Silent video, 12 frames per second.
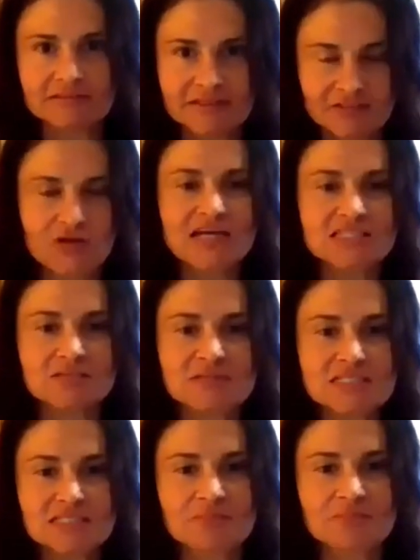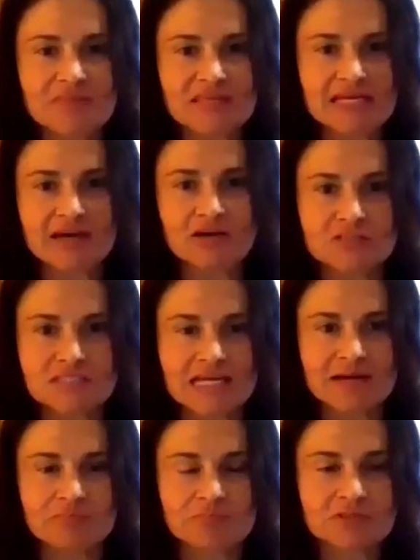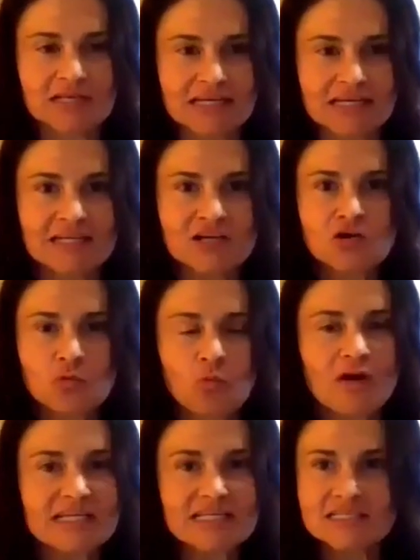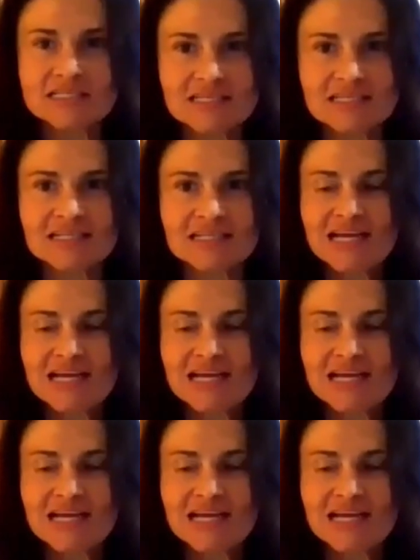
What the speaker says: Like, there has to be something else at play. What is it?